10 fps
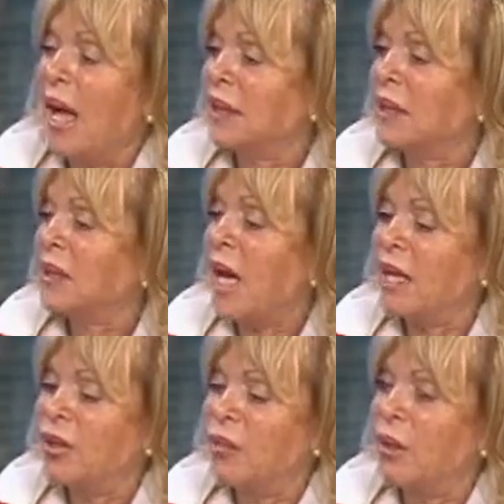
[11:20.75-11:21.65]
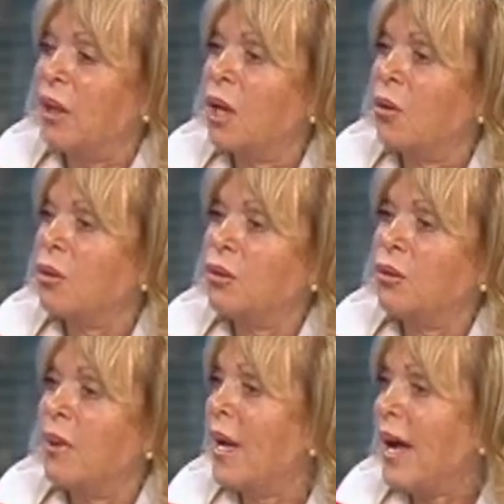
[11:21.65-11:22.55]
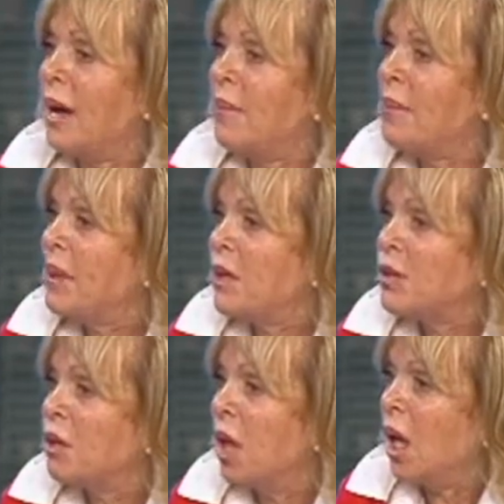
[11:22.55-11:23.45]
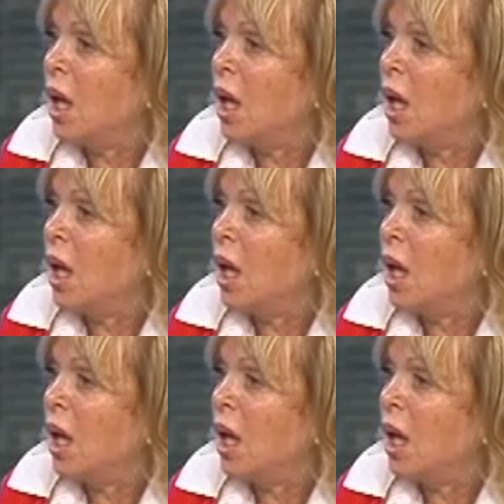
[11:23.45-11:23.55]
and decide they want to go to Miami Beach?